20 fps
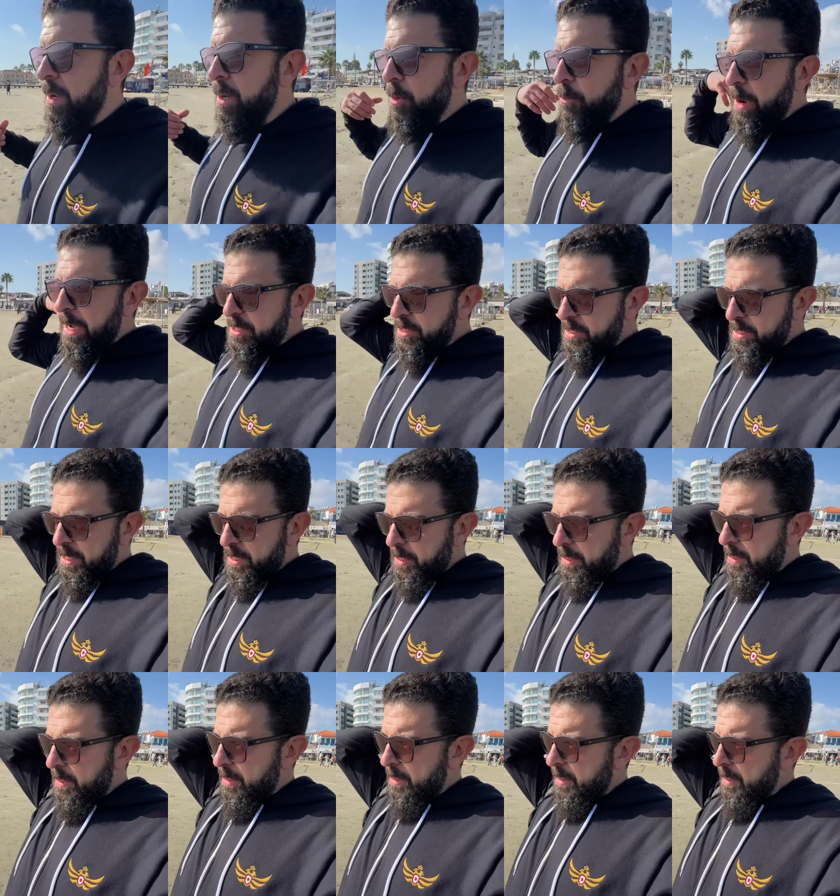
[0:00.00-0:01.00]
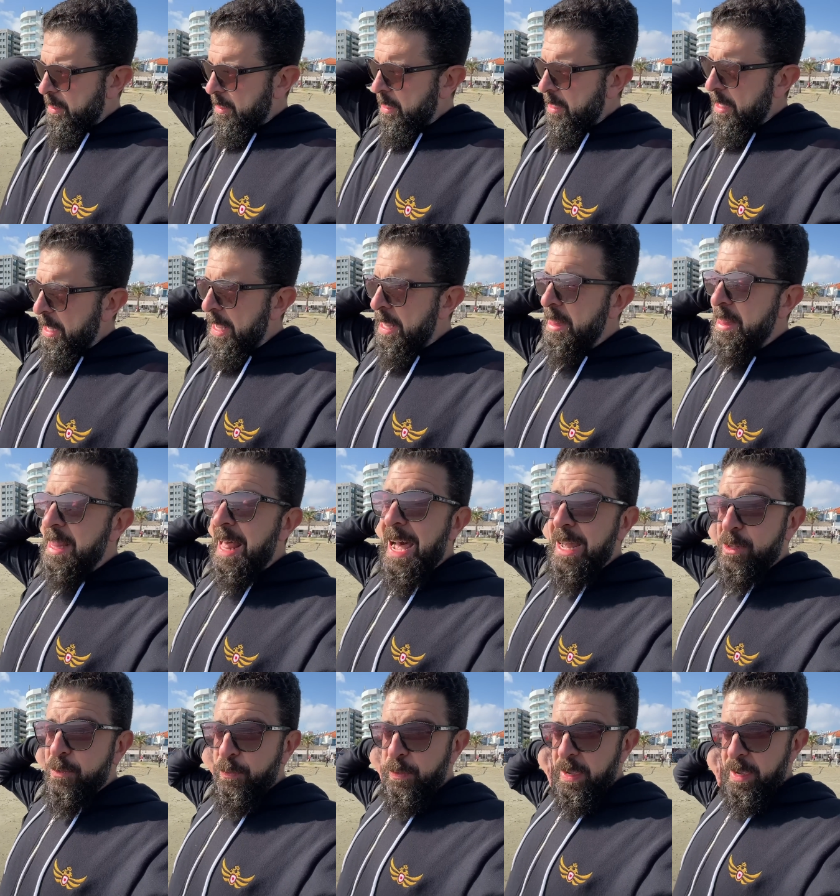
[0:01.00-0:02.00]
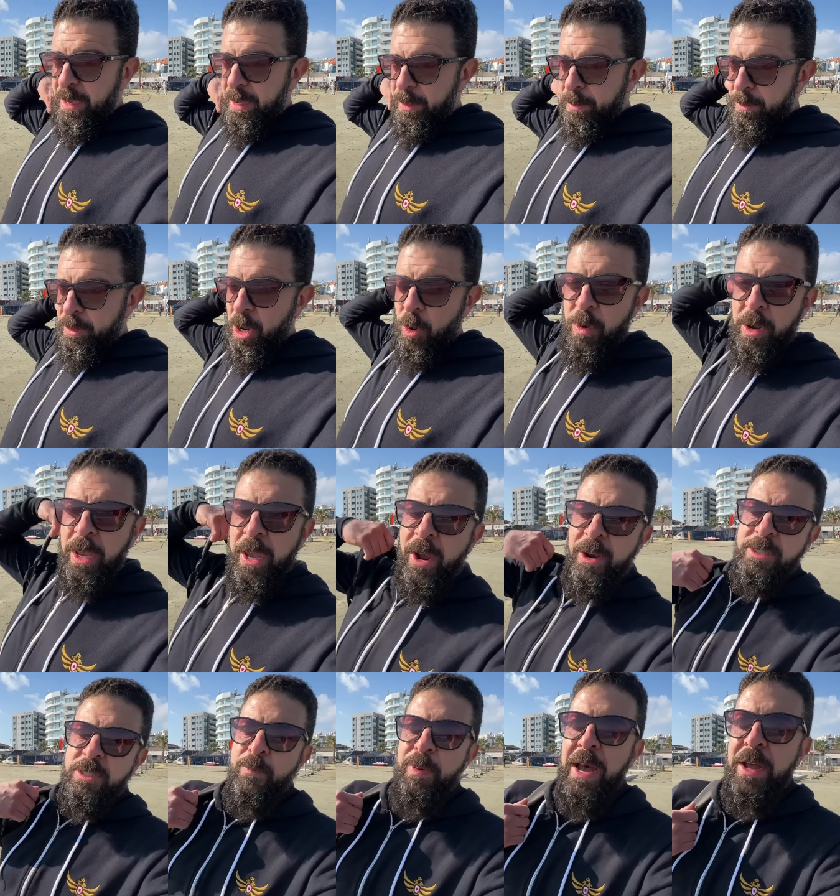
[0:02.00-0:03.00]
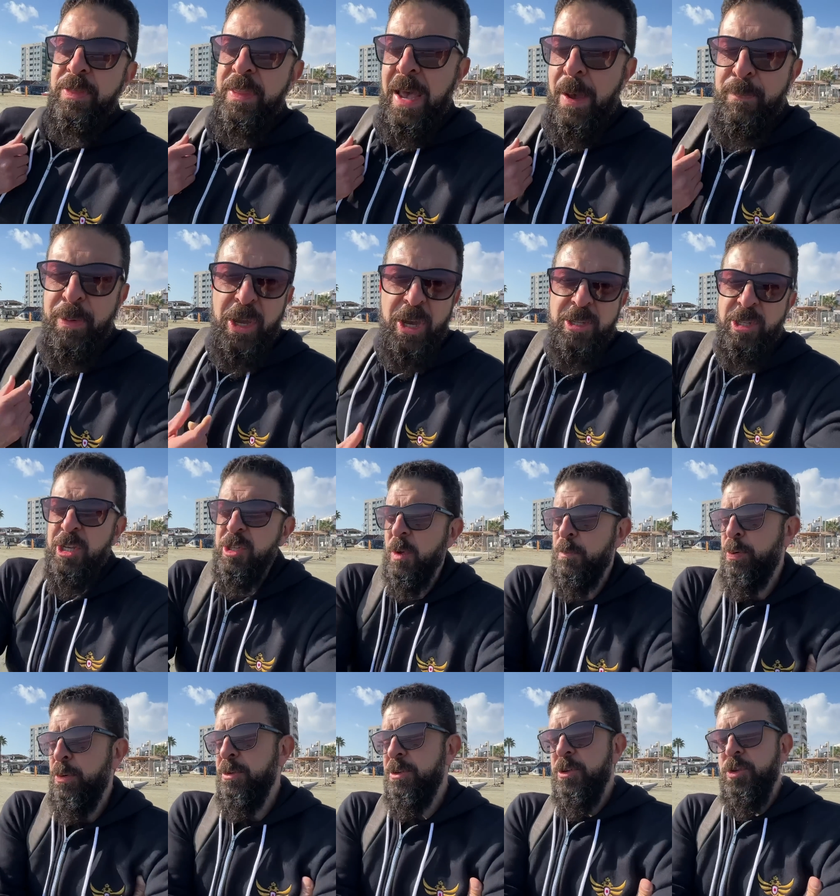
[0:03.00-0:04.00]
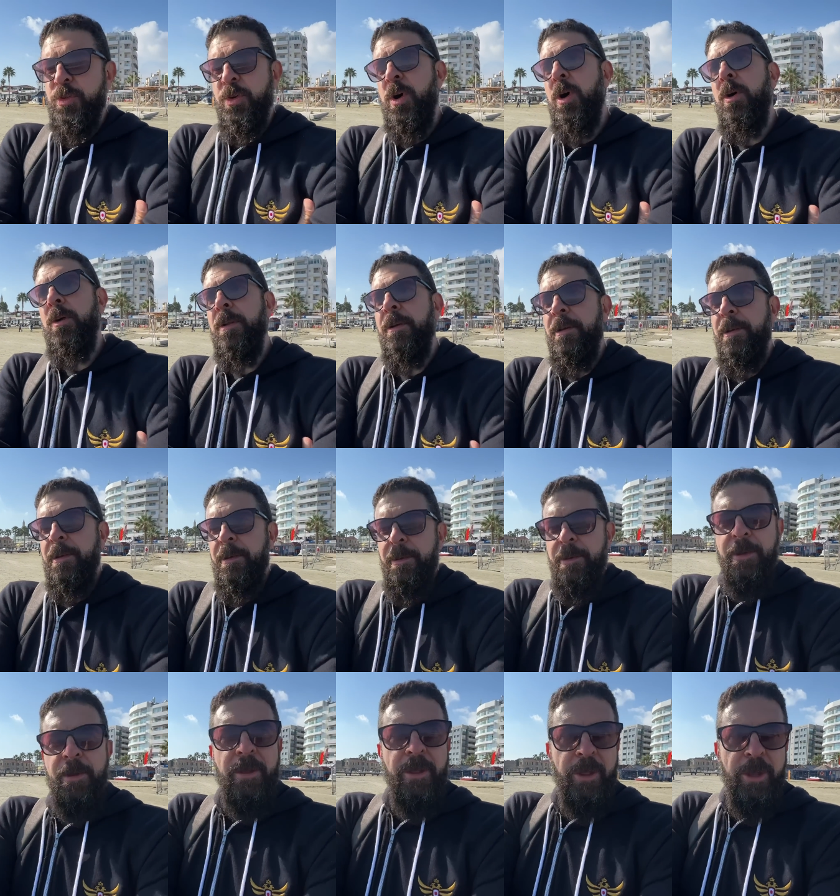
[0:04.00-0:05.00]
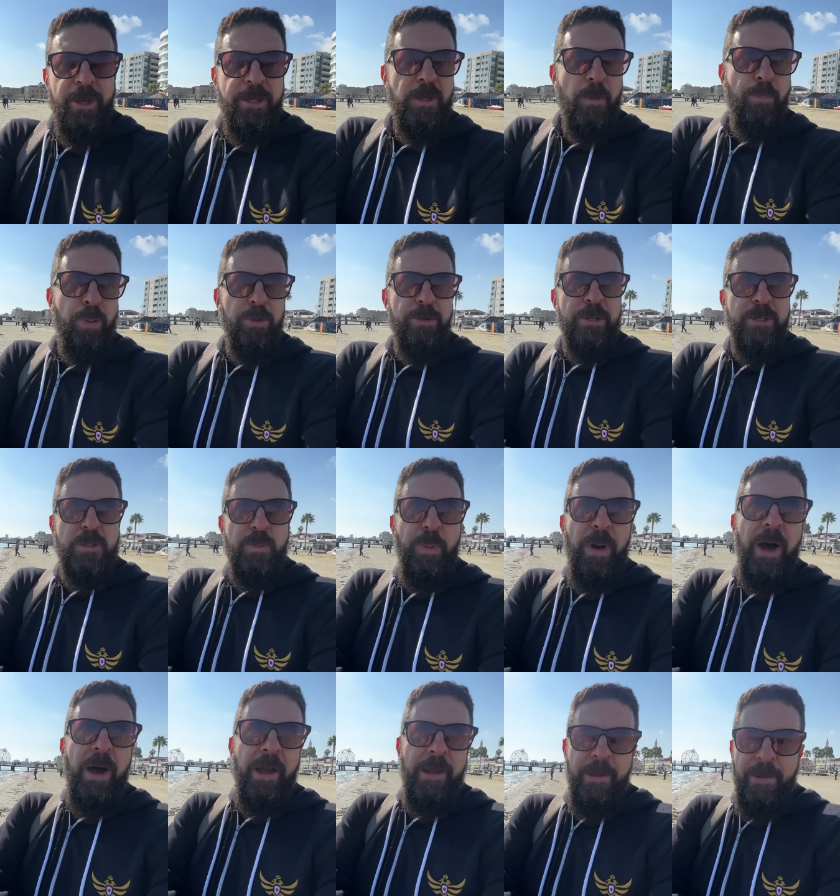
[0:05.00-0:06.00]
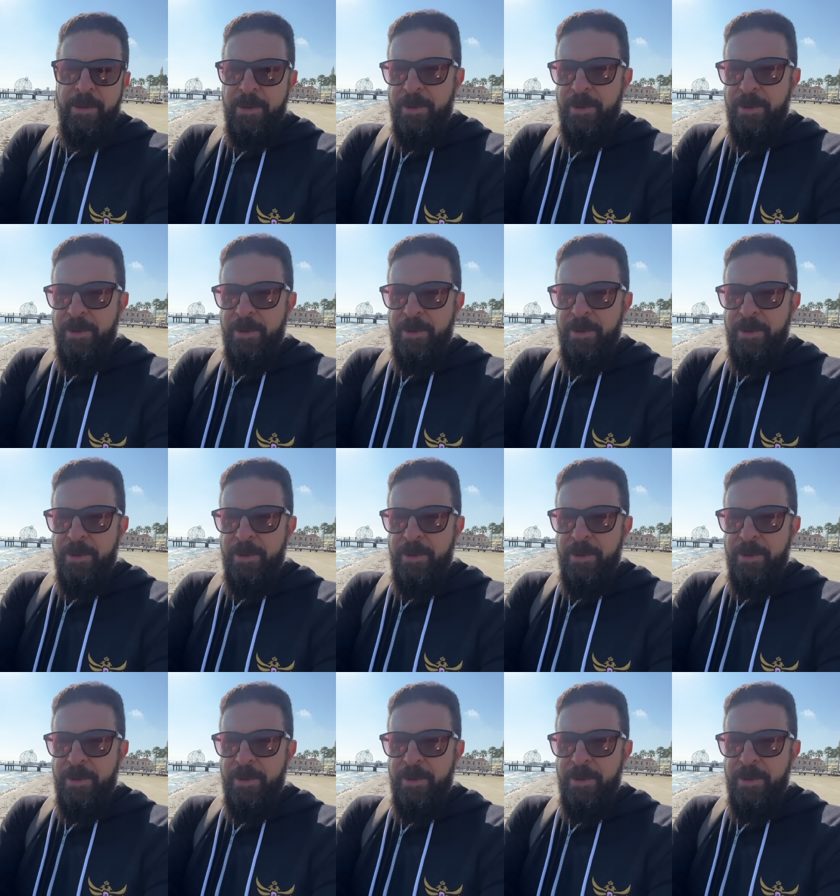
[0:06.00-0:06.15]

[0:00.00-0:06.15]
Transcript: arrested in Latvia. No one cares about that because he's a Putin troll. He's a Putin spy.